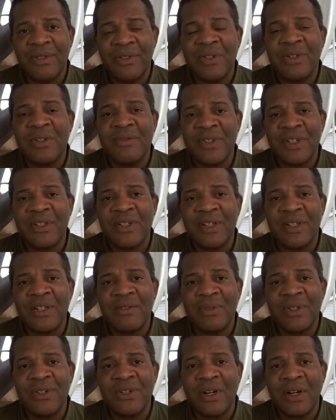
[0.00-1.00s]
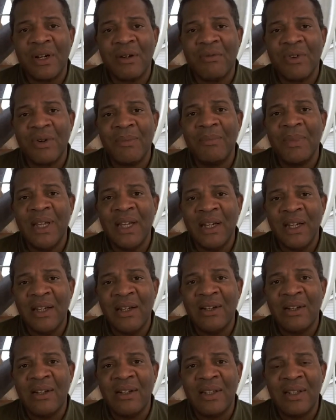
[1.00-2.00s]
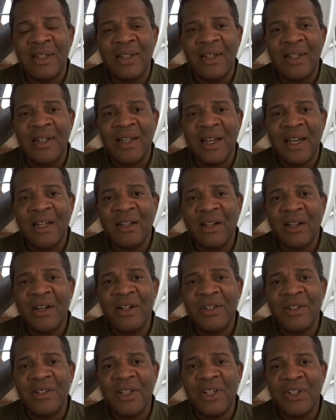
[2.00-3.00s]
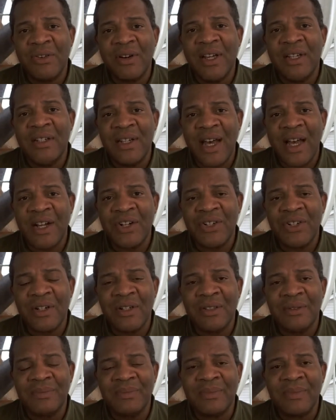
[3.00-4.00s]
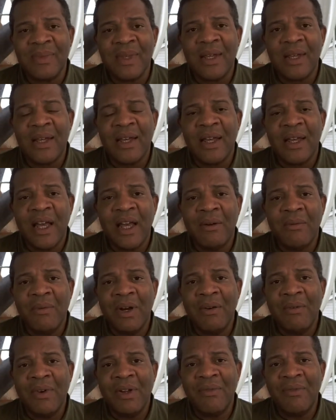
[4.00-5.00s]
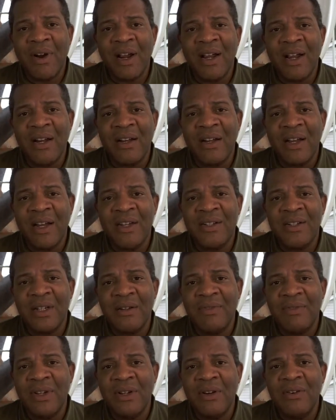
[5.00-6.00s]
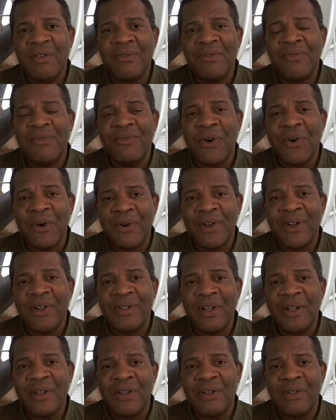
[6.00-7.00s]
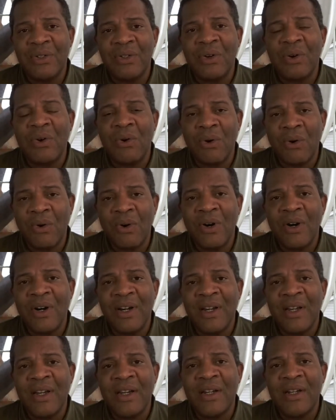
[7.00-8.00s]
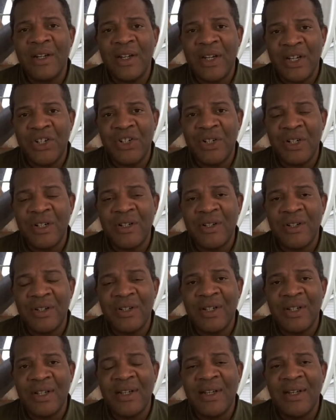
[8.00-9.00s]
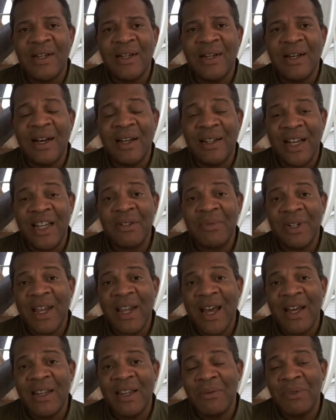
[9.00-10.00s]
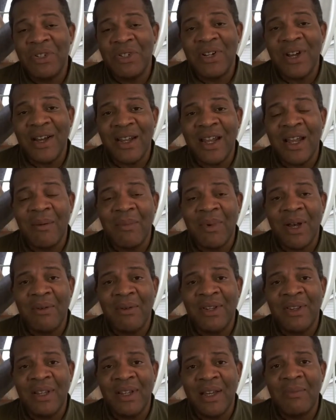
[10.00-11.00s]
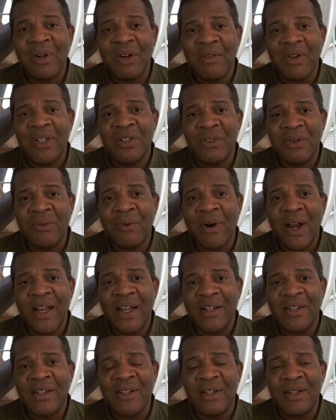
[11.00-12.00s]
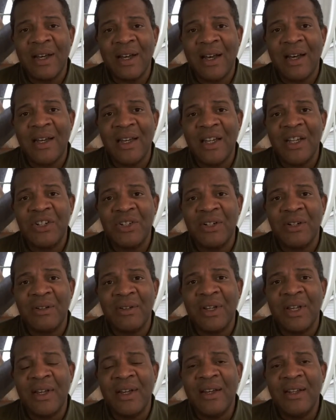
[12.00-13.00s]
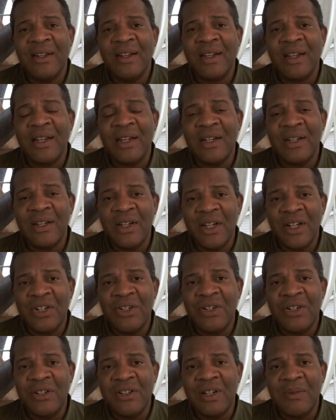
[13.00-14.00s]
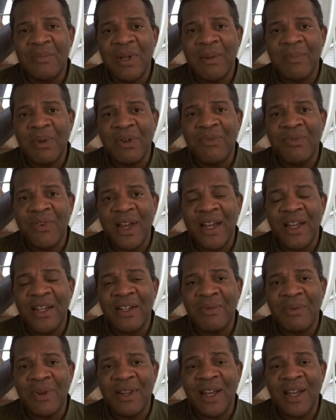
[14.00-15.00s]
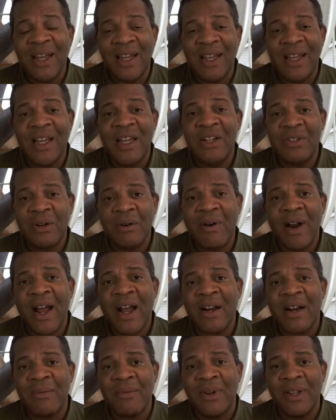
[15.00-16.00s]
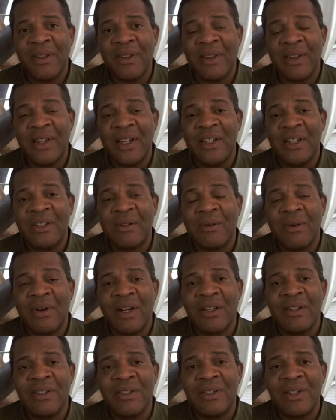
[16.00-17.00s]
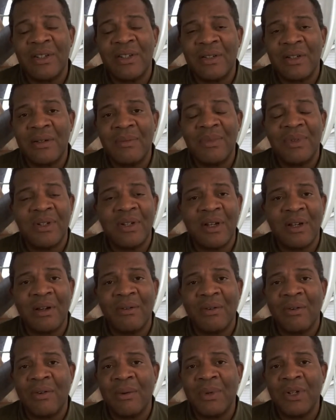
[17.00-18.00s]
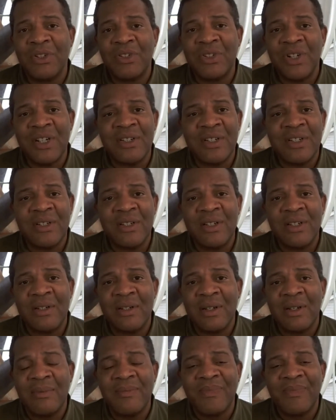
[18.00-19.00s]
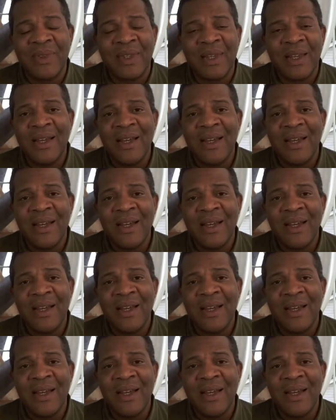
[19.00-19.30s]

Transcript: services, which are remedial and largely transactional. And what we've recognized, if you don't focus on those core conditions, uh, and that's what Cathy was talking about with the immigrant rights uh, issue, the conditions that people face when they interact with these critical systems, the criminal justice system,